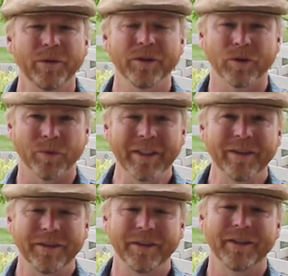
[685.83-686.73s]
is
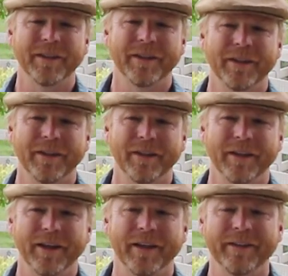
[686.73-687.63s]
real,
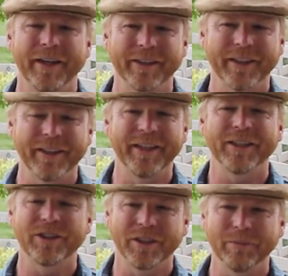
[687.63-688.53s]
and that
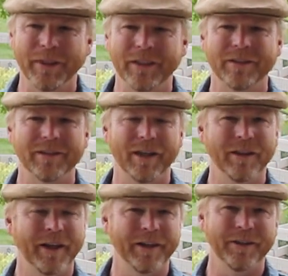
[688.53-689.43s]
connection makes a
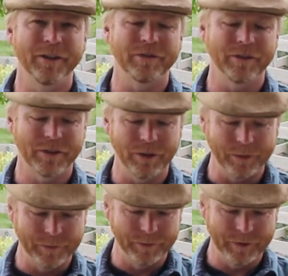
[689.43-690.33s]
lot of difference.
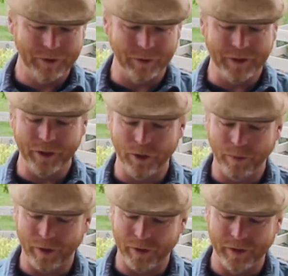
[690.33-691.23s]
So thank you,
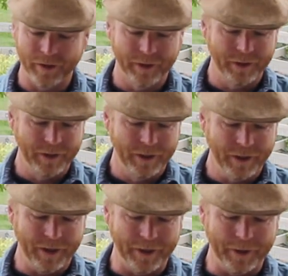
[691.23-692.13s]
Paula.
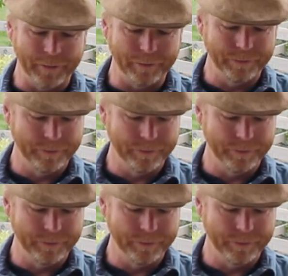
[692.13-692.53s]
Pam